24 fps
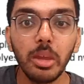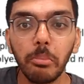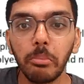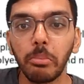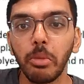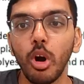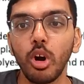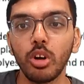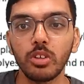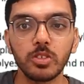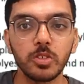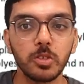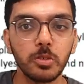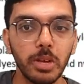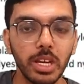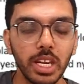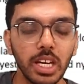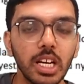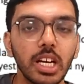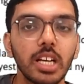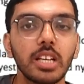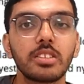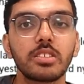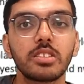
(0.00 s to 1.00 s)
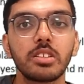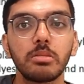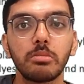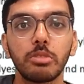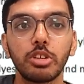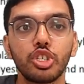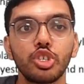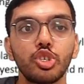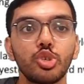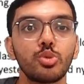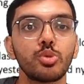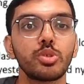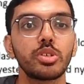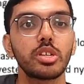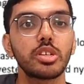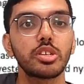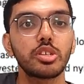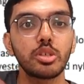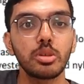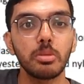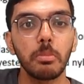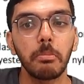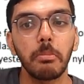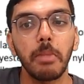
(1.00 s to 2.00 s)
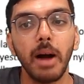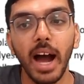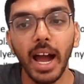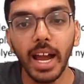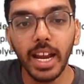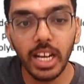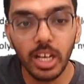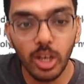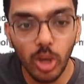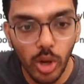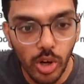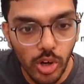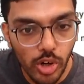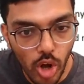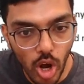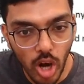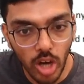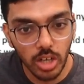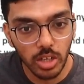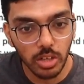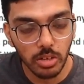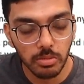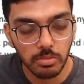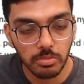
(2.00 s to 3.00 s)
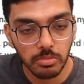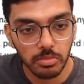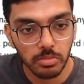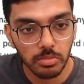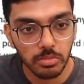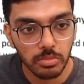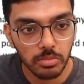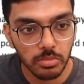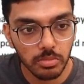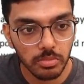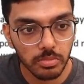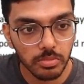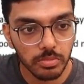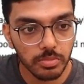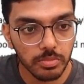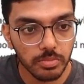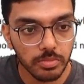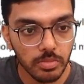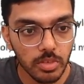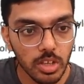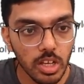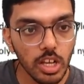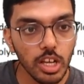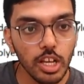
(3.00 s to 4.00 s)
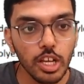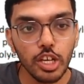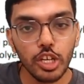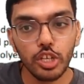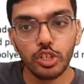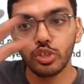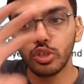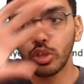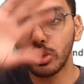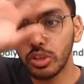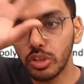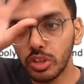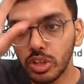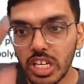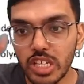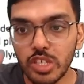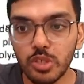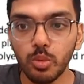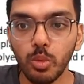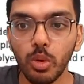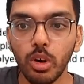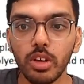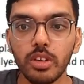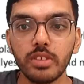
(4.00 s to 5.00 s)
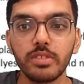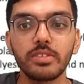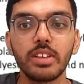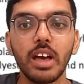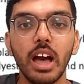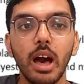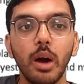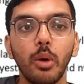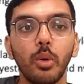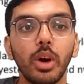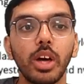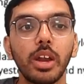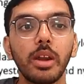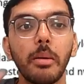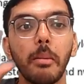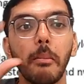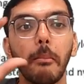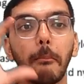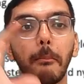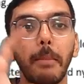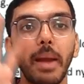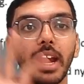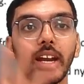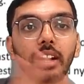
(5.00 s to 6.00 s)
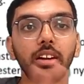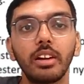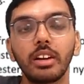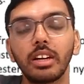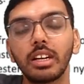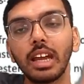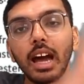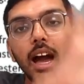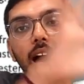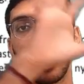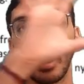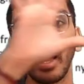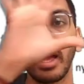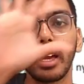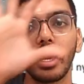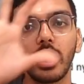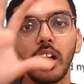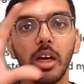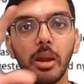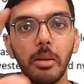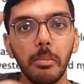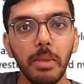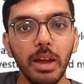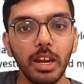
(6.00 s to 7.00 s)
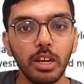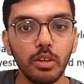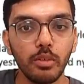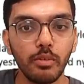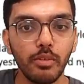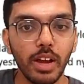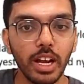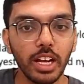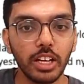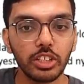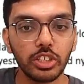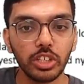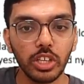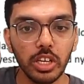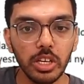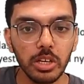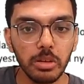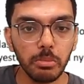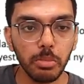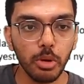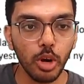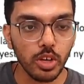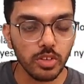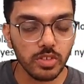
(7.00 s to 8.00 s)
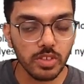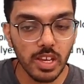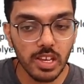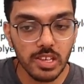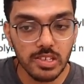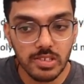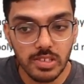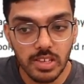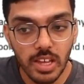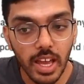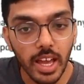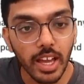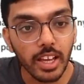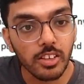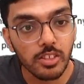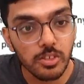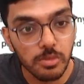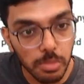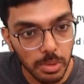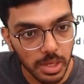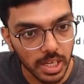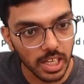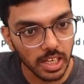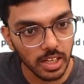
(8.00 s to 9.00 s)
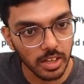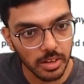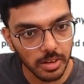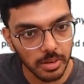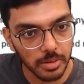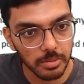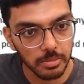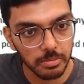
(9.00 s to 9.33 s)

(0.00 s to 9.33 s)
box when a customer chooses to buy it or not. So this was our entire manufacturing process explained.